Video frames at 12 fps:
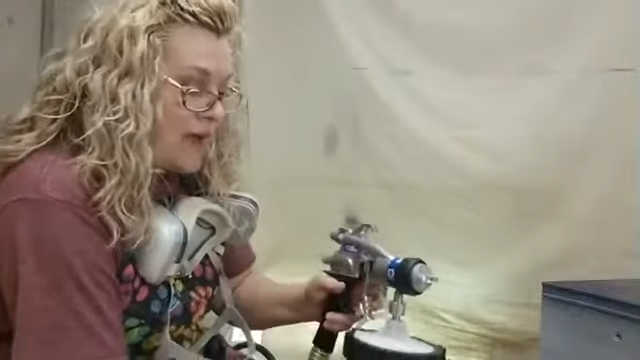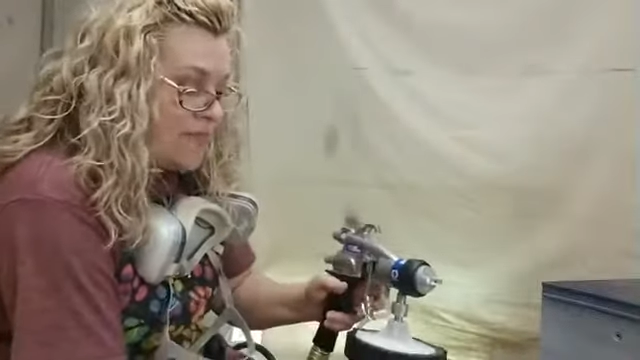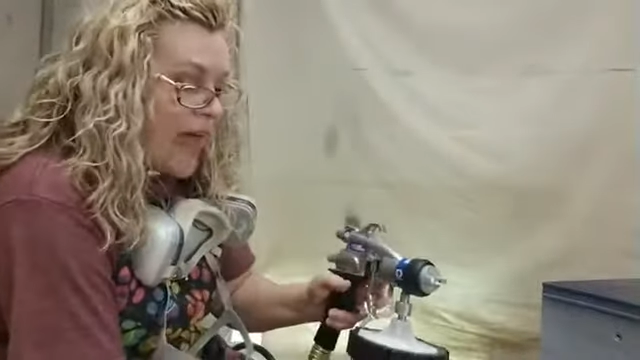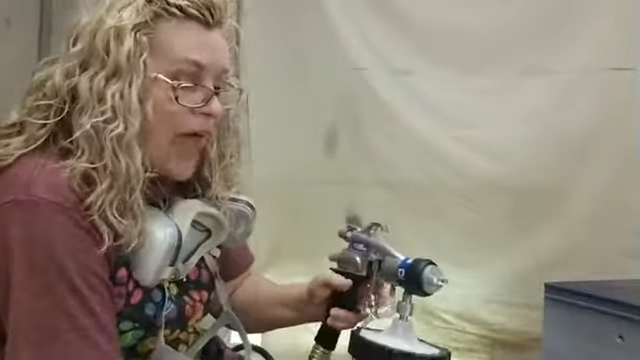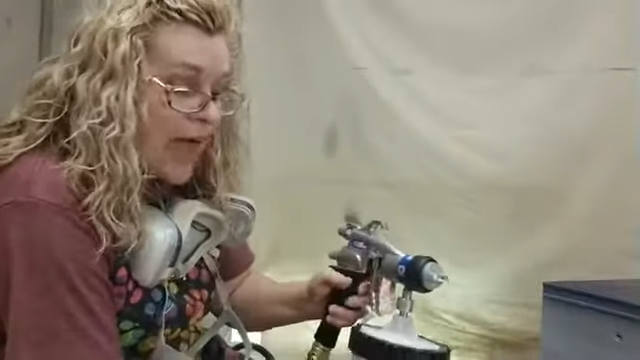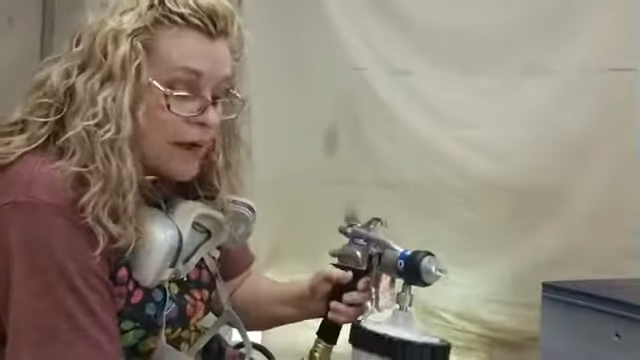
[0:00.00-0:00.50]

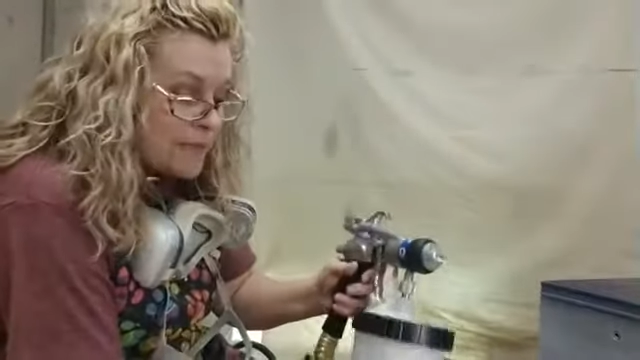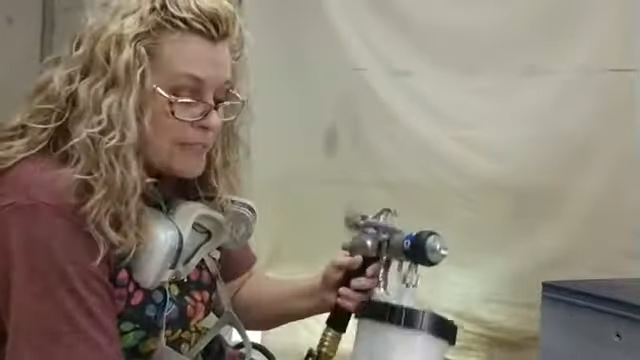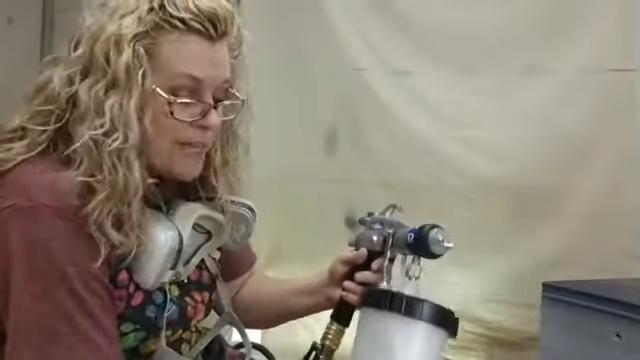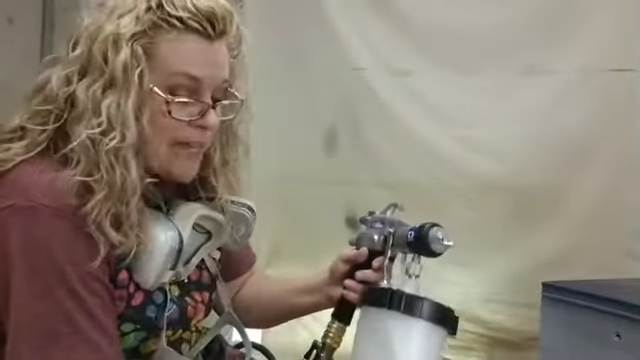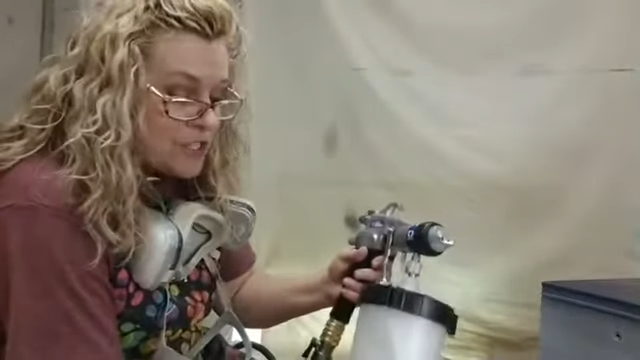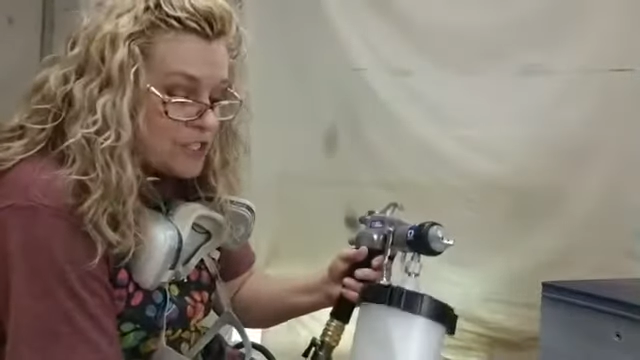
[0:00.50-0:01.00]
The
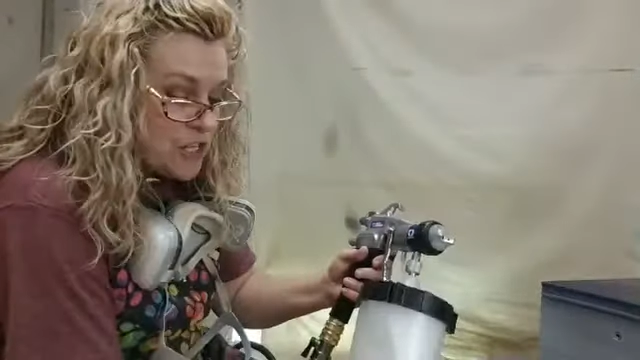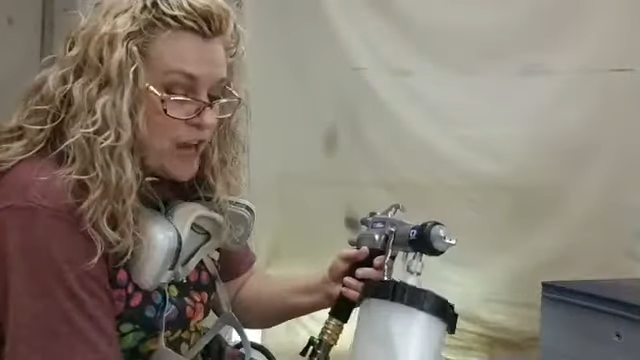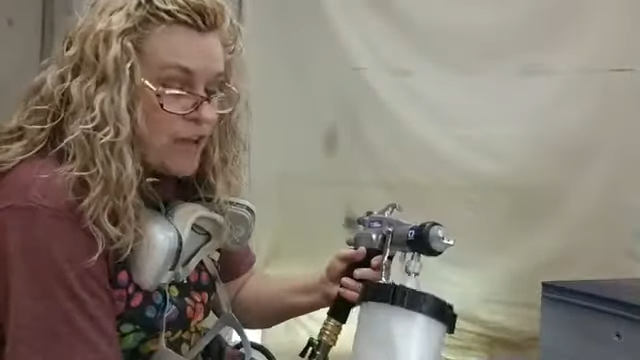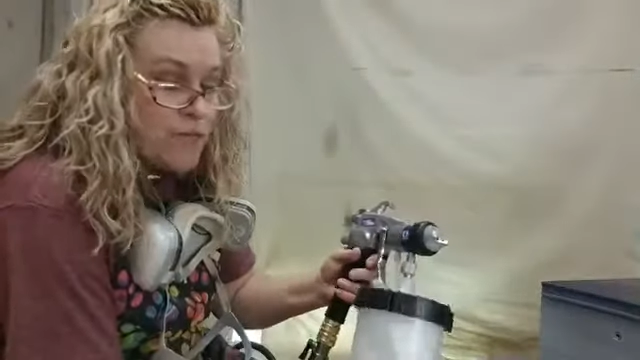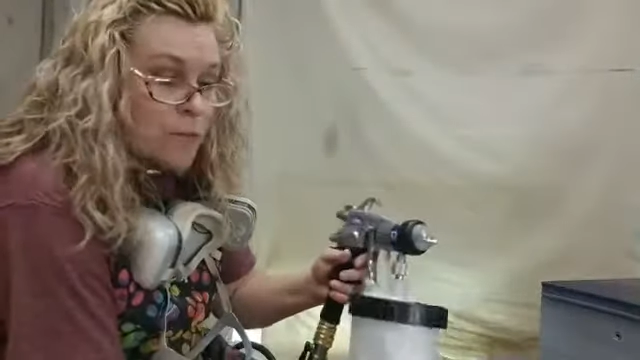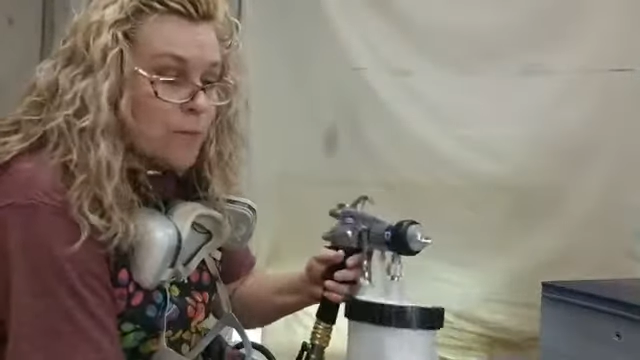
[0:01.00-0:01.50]
atomization
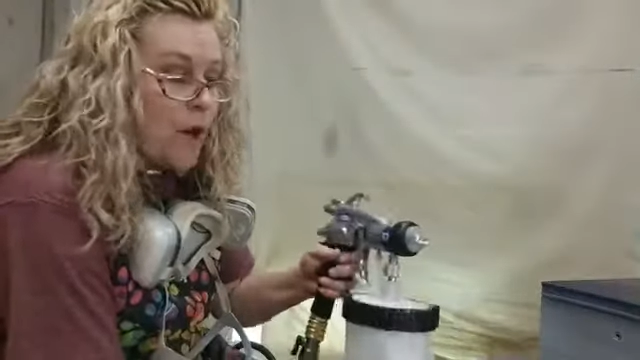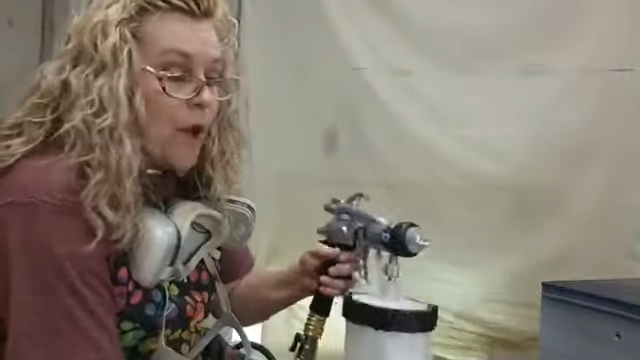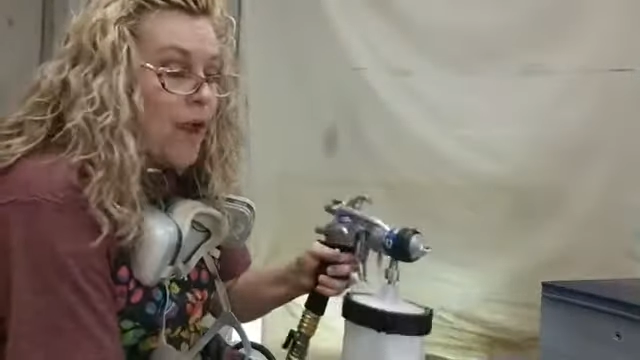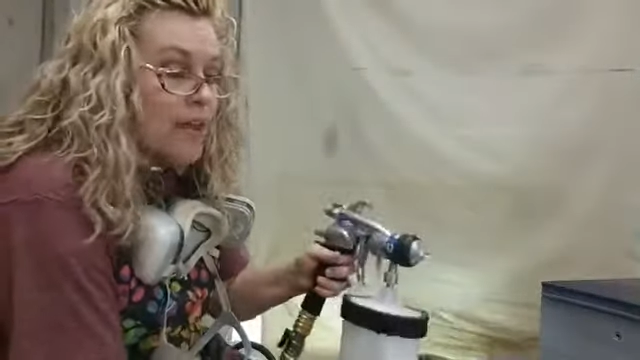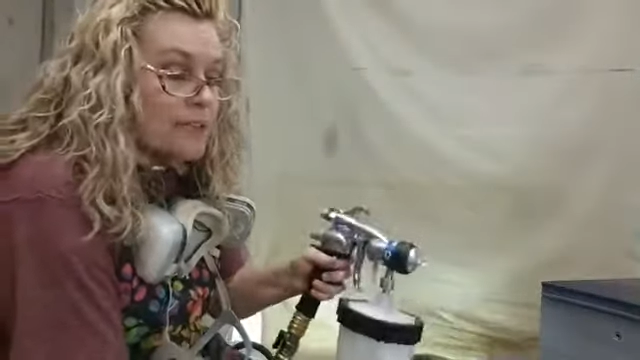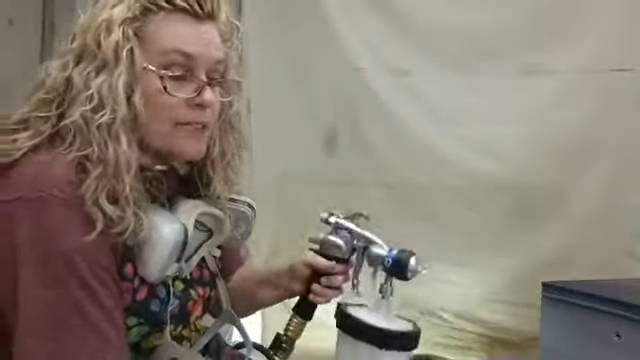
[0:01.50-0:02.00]
of your
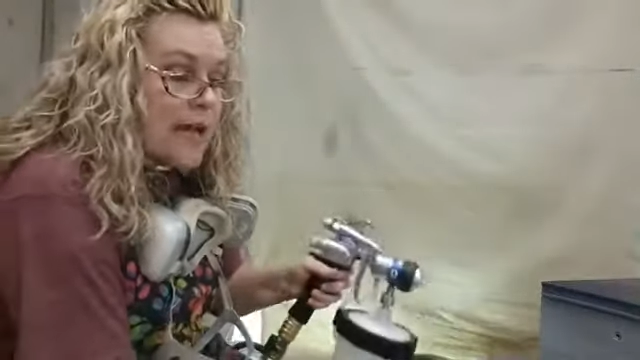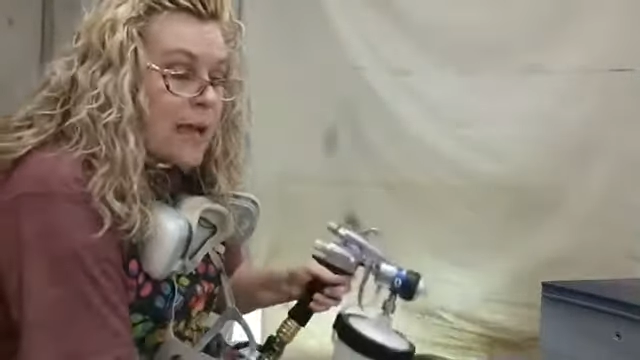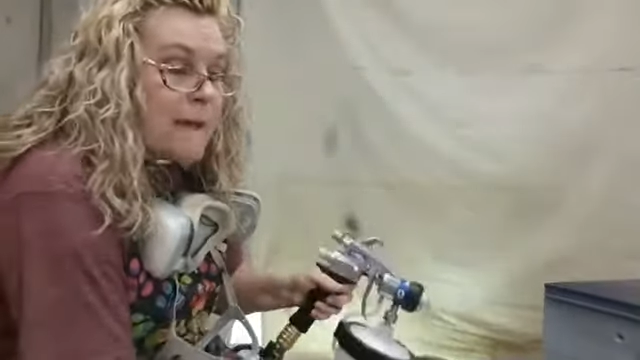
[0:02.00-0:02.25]
product